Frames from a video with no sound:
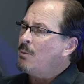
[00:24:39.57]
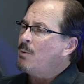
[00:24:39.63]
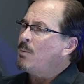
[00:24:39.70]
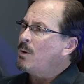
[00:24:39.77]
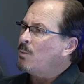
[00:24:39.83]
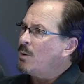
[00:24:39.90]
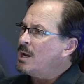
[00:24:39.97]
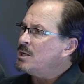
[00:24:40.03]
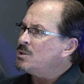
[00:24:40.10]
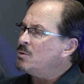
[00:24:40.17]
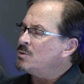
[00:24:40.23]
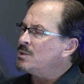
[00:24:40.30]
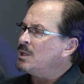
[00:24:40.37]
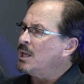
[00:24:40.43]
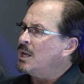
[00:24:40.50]
And when we raise
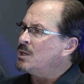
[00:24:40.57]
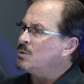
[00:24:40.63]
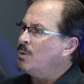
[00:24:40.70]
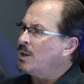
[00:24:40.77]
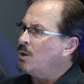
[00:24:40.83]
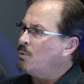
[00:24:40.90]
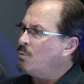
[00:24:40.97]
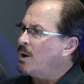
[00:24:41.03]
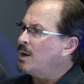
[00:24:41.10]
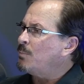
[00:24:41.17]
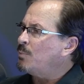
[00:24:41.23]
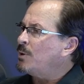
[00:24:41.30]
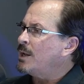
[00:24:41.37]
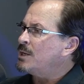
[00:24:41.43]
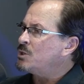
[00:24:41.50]
those things, we can create
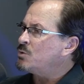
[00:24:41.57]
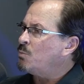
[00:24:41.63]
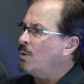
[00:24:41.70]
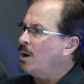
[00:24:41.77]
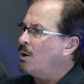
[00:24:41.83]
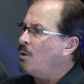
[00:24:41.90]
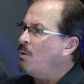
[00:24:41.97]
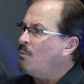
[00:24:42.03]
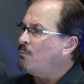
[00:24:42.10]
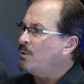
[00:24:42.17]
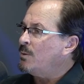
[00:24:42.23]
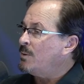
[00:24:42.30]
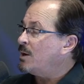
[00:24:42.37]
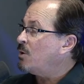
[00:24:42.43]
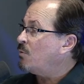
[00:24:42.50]
a place where
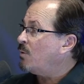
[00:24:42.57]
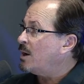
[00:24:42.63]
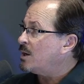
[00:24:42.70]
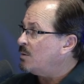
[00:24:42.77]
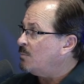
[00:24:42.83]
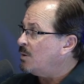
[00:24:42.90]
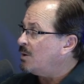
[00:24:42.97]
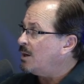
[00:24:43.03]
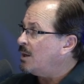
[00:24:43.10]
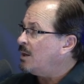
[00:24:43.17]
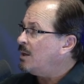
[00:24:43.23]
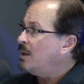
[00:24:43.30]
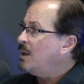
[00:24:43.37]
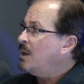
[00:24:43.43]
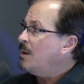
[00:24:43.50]
hopefully we can create
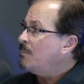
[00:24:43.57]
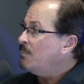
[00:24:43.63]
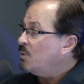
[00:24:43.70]
community, mm-hmm.